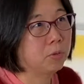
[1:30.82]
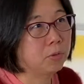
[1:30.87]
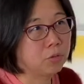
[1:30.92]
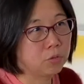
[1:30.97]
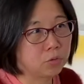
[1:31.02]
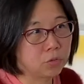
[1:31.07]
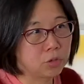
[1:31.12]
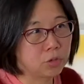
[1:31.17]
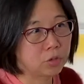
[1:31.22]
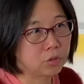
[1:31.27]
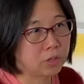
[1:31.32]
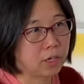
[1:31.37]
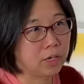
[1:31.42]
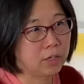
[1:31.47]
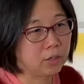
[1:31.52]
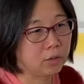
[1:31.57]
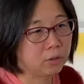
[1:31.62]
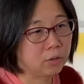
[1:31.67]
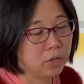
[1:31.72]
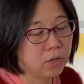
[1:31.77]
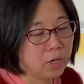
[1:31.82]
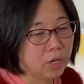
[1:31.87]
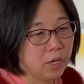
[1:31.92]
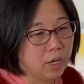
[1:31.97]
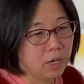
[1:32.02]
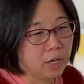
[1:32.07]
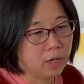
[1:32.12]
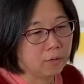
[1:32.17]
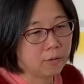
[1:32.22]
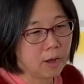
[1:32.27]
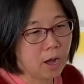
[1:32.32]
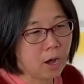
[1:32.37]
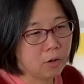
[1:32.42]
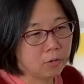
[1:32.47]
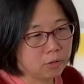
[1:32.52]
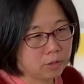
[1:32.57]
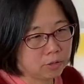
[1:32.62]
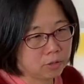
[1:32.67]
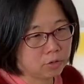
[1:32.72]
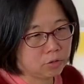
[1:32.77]
to just kind of have
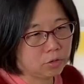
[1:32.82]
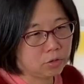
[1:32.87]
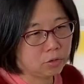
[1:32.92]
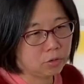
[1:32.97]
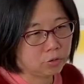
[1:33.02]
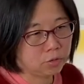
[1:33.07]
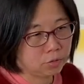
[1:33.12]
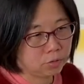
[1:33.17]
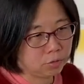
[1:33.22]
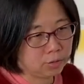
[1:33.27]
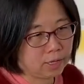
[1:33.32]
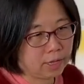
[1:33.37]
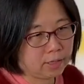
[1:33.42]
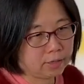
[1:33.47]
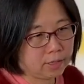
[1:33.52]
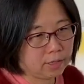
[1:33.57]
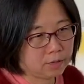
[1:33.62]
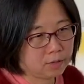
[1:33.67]
outlet to do that, that